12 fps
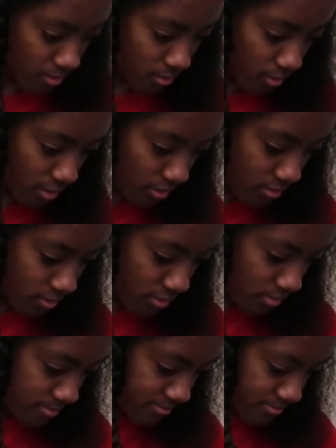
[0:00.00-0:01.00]

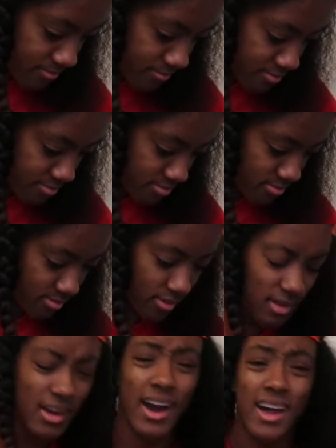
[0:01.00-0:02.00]
oil,
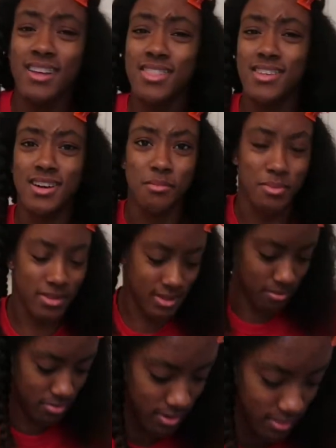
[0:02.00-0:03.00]
I didn't think about that, but